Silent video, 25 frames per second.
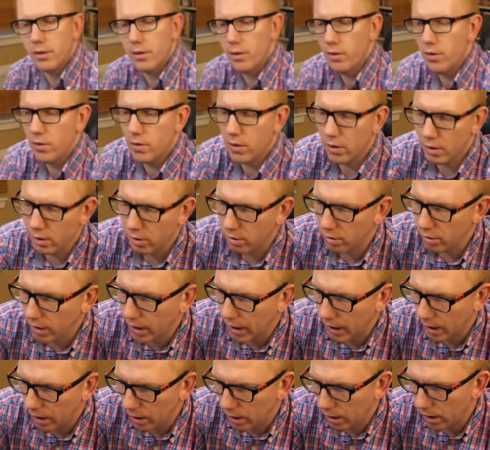So
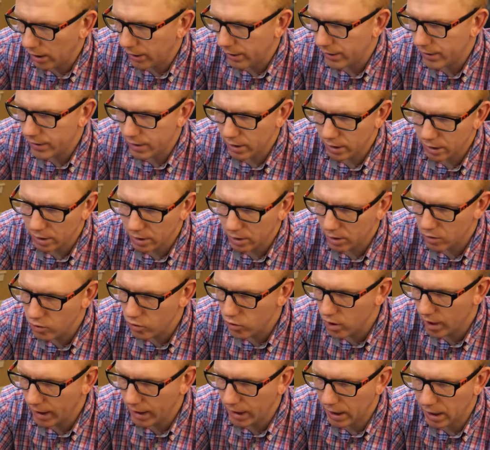yeah, need to
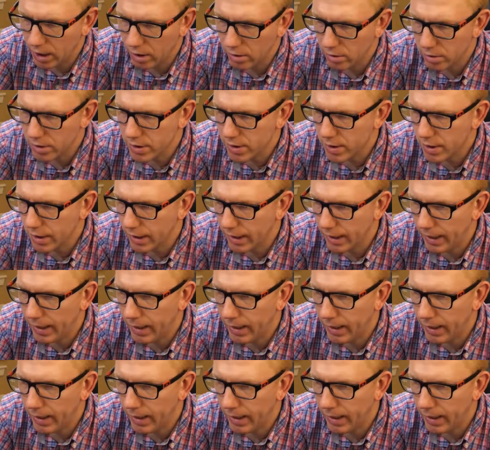check it out.